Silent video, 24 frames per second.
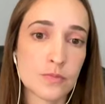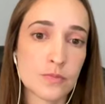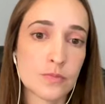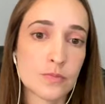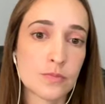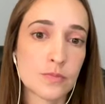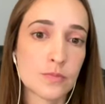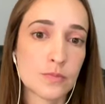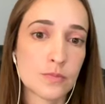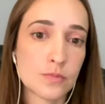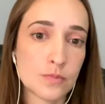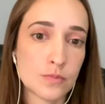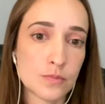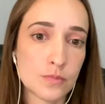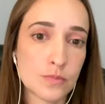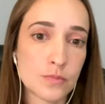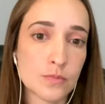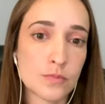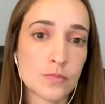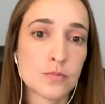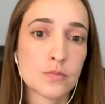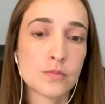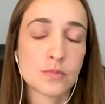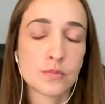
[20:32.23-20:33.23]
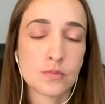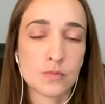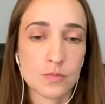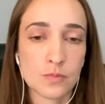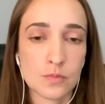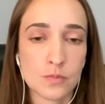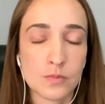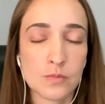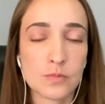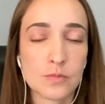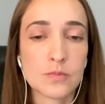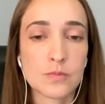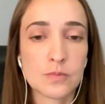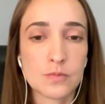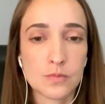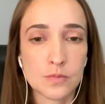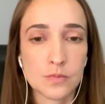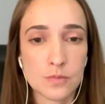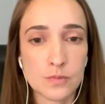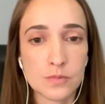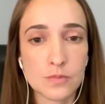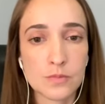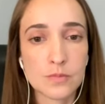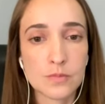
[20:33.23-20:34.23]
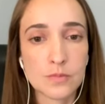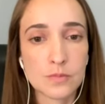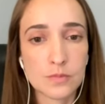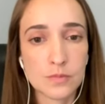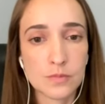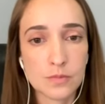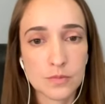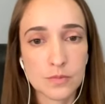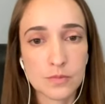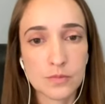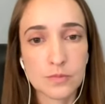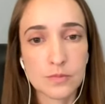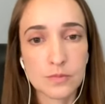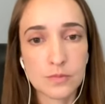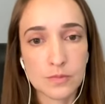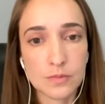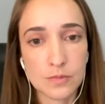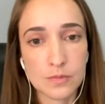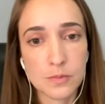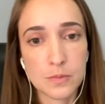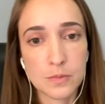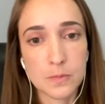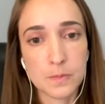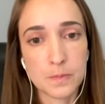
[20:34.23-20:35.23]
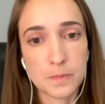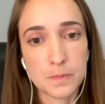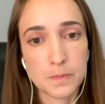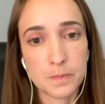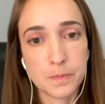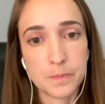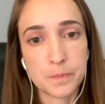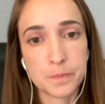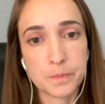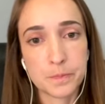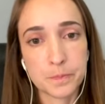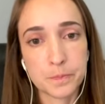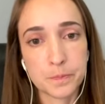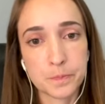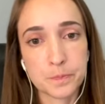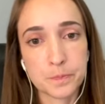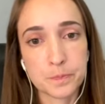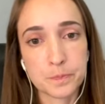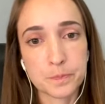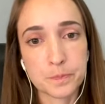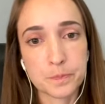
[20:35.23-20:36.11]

(not speaking)